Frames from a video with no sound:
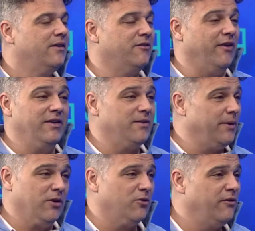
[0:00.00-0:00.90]
to find
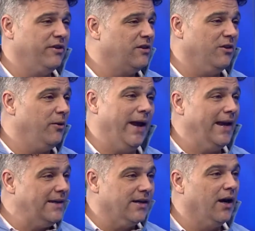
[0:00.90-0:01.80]
something terrific to do
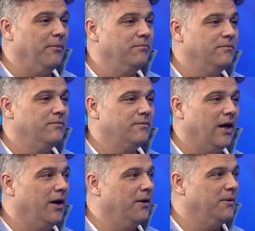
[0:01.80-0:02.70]
anytime,
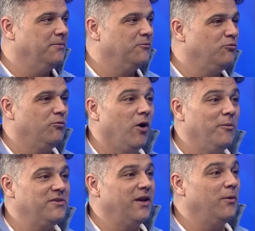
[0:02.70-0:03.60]

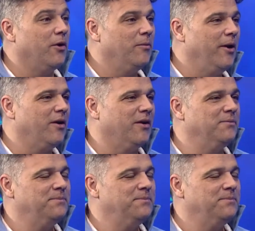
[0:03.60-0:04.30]
almost anywhere in America.